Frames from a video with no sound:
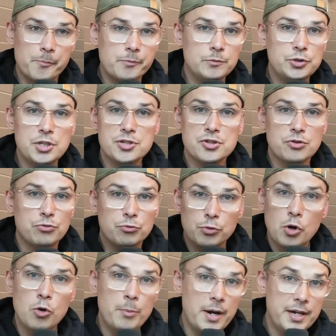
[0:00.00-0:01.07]
just
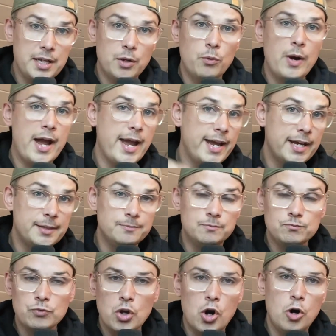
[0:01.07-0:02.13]
throw money away and
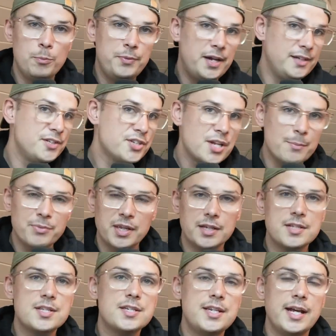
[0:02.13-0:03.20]
hope that something
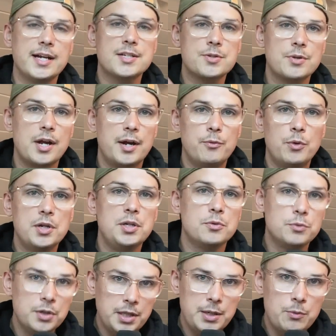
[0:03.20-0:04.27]
sticks. What you
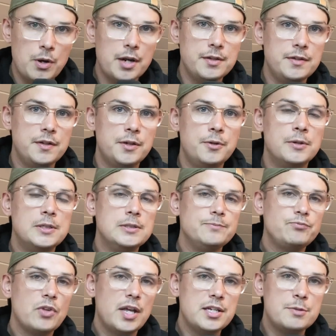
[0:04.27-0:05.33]
really want to do
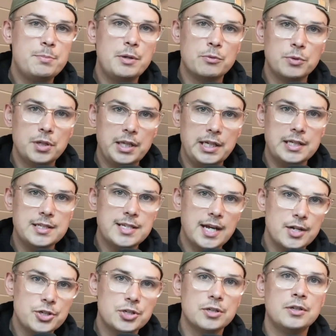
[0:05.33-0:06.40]
is be really
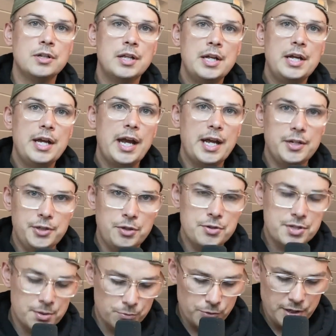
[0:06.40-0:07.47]
intentional and do
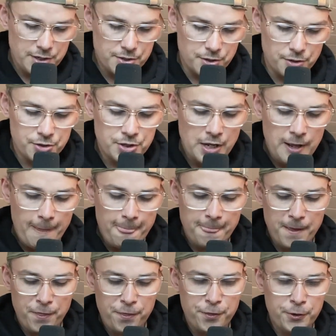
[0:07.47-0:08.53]
some research.
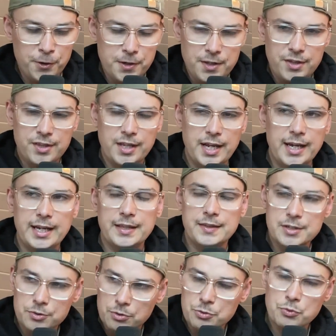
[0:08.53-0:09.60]
The third thing, and
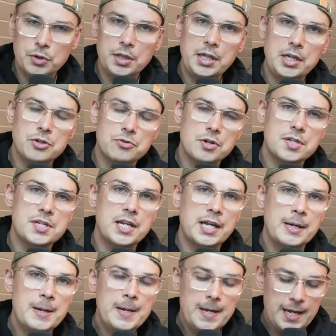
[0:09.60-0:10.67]
this was really interesting,
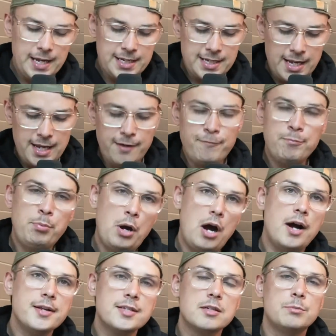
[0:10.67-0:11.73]
is if
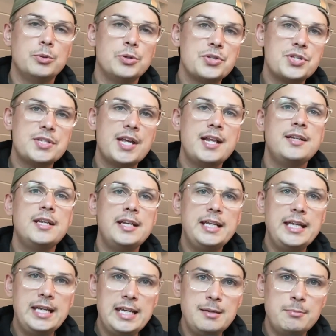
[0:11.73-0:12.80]
possible, send an
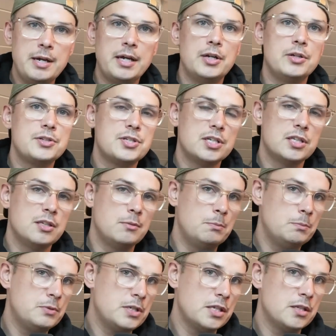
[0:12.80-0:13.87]
email to the
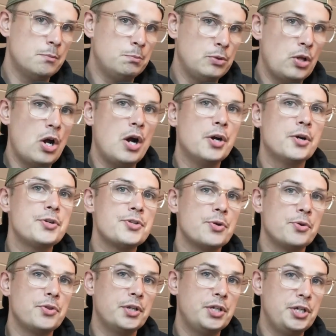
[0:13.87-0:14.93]
bloggers
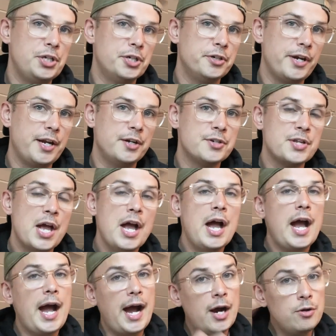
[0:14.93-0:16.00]
or the curators
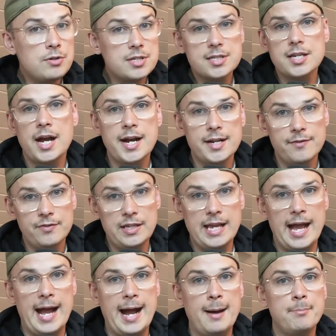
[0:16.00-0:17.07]
outside of the
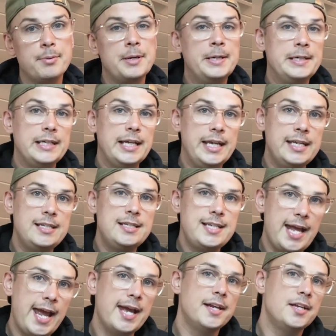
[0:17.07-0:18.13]
app in
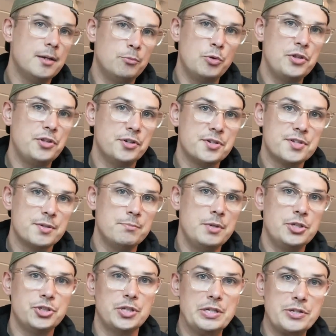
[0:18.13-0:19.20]
tandem with your
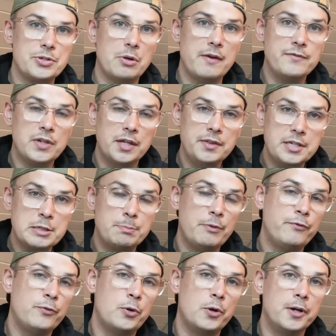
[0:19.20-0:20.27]
submission. So I've done this
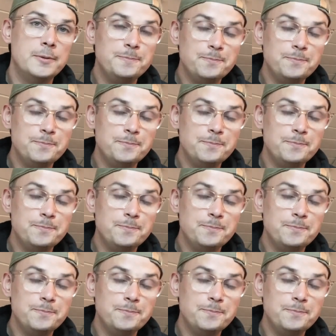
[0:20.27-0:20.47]
before.